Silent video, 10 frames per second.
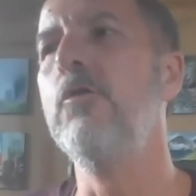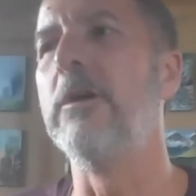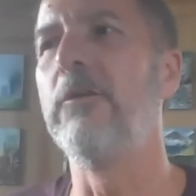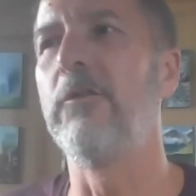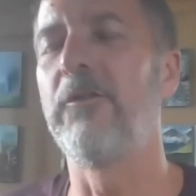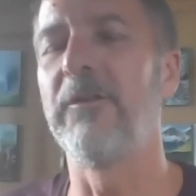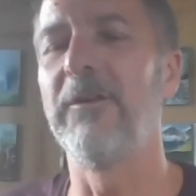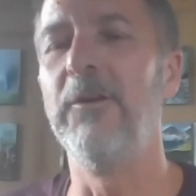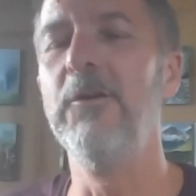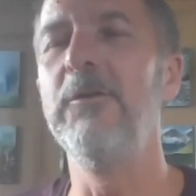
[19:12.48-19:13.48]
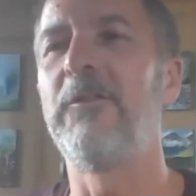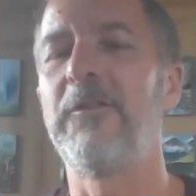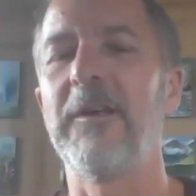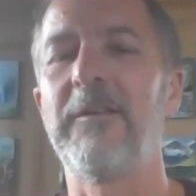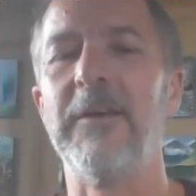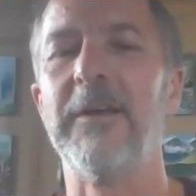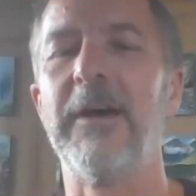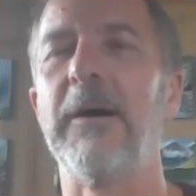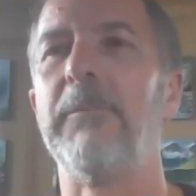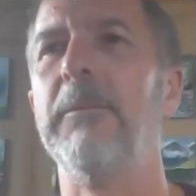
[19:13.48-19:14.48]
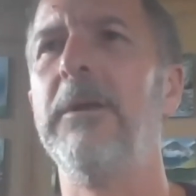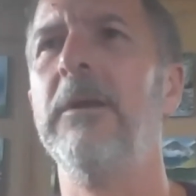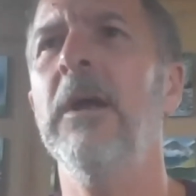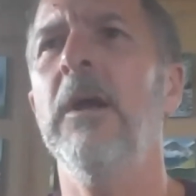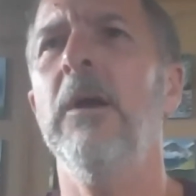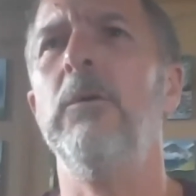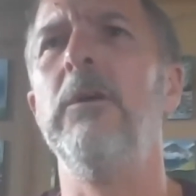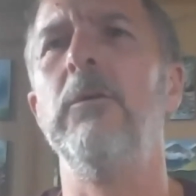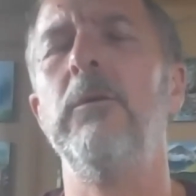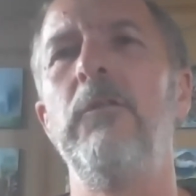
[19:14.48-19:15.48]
is setting it up. I mean, we've